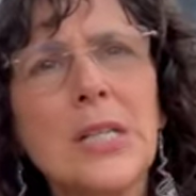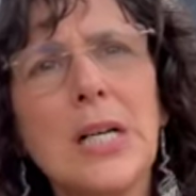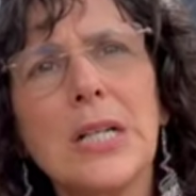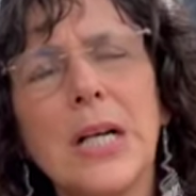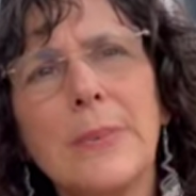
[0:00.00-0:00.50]

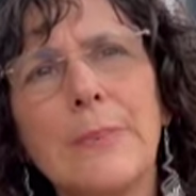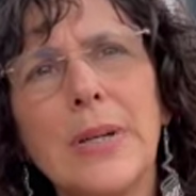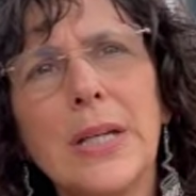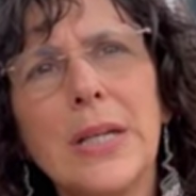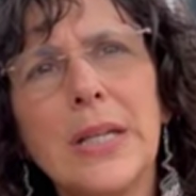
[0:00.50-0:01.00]
Um,
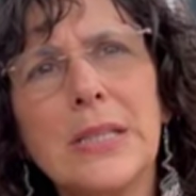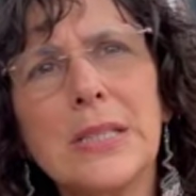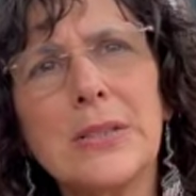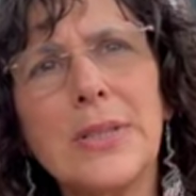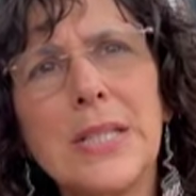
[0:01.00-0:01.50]
and
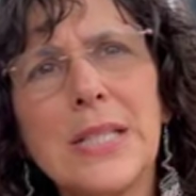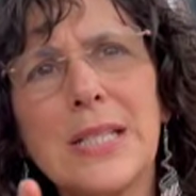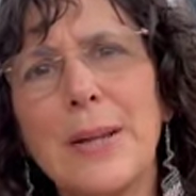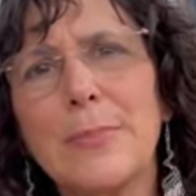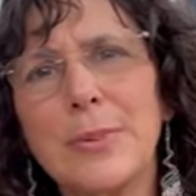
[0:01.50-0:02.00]
so he
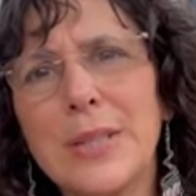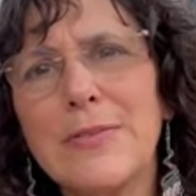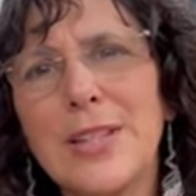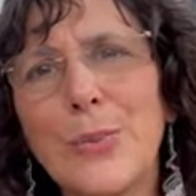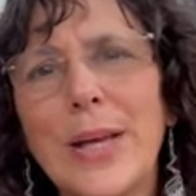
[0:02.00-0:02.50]
stopped
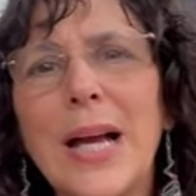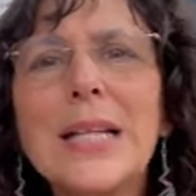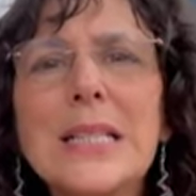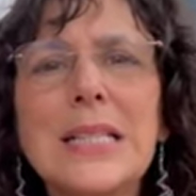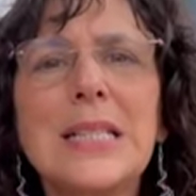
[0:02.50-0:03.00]
believing the way I
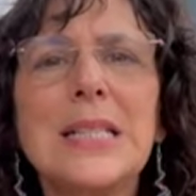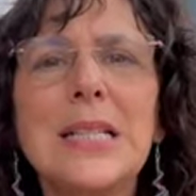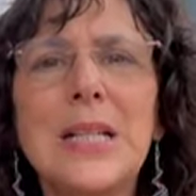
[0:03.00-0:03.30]
did